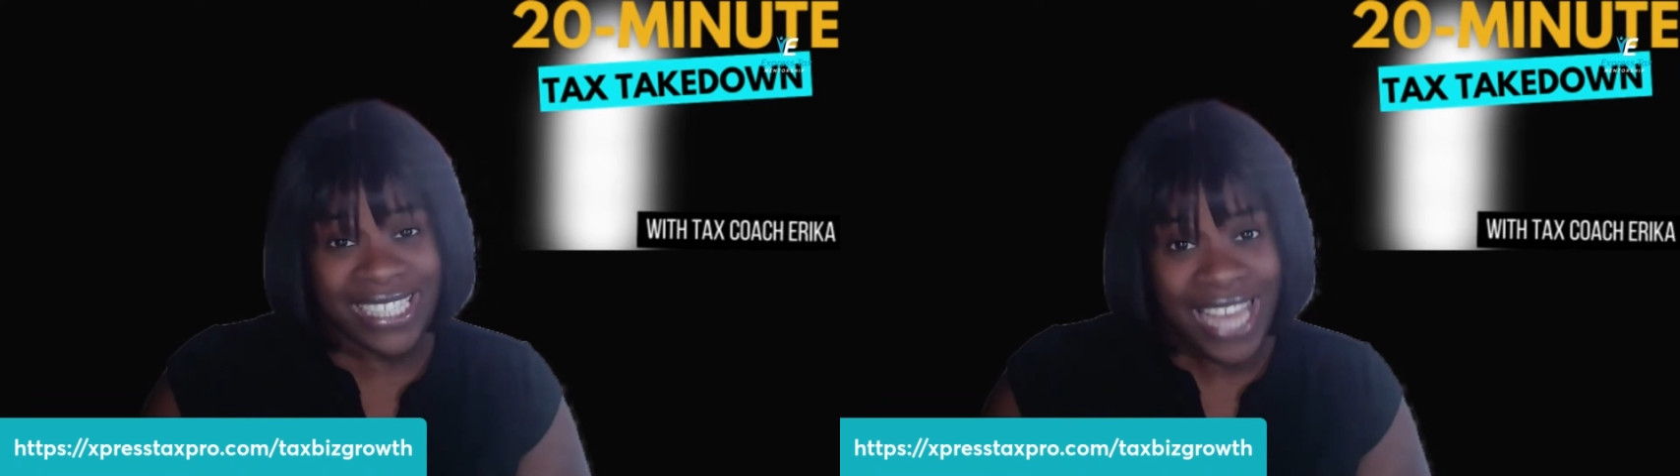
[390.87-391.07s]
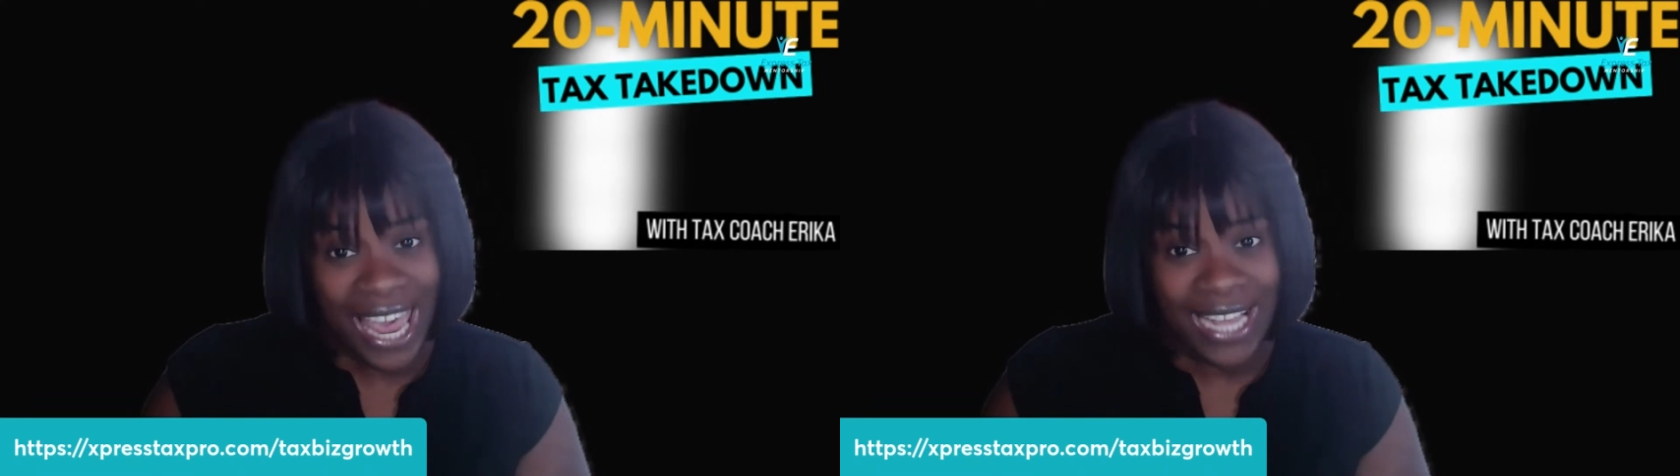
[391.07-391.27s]

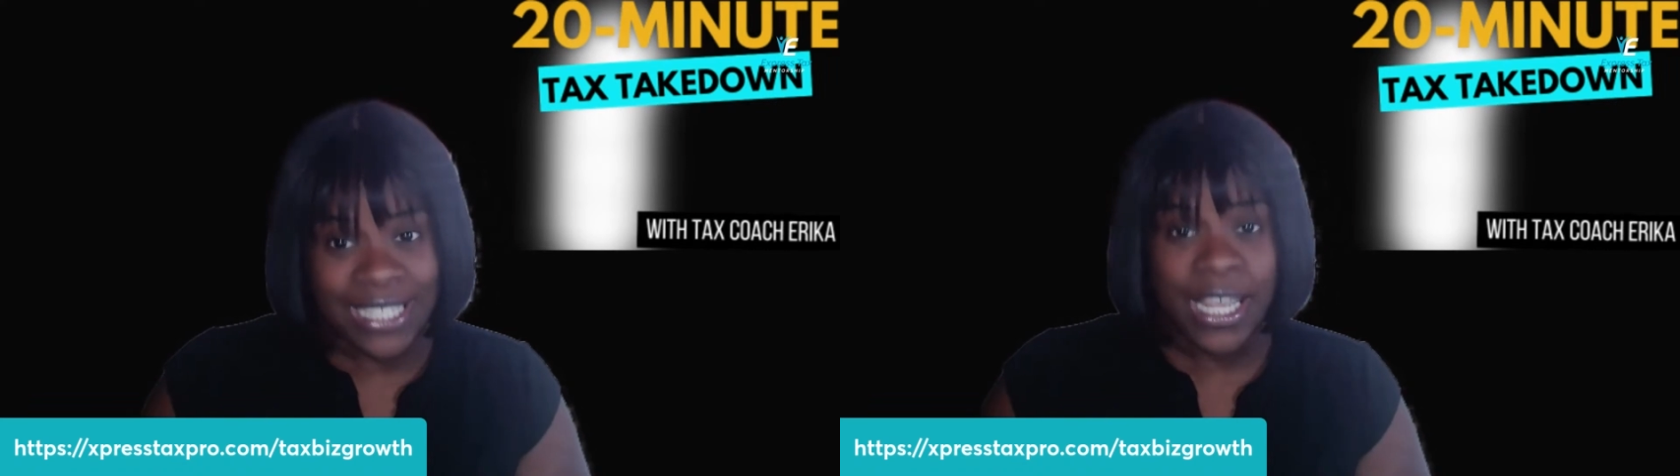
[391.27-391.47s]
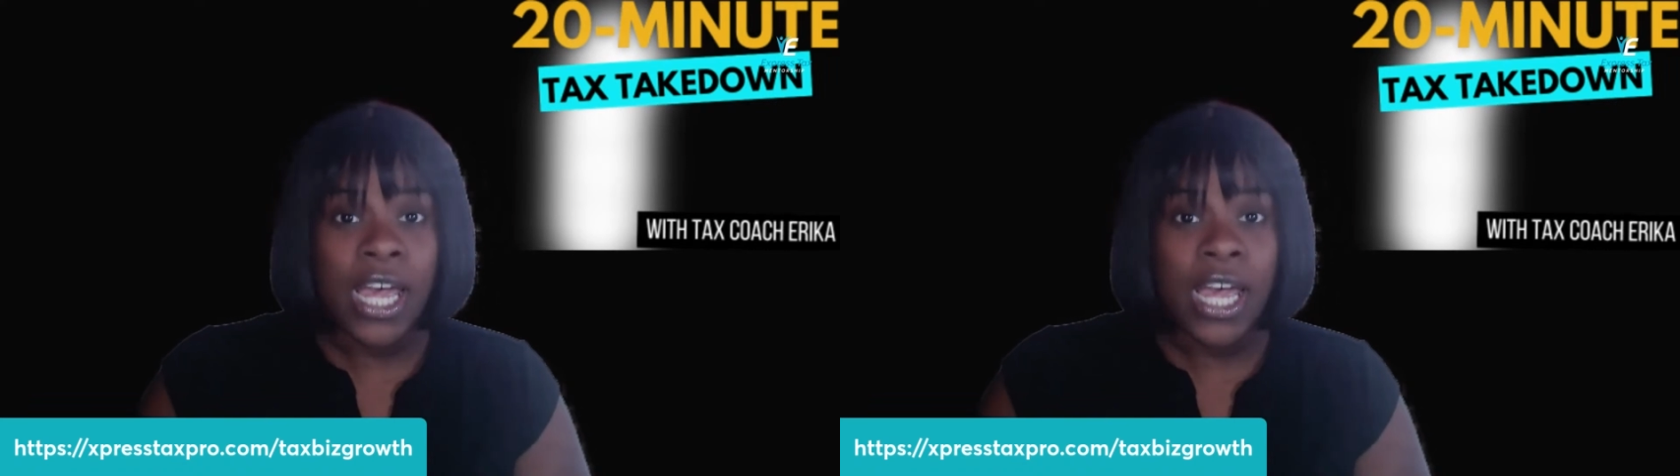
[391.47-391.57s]
tax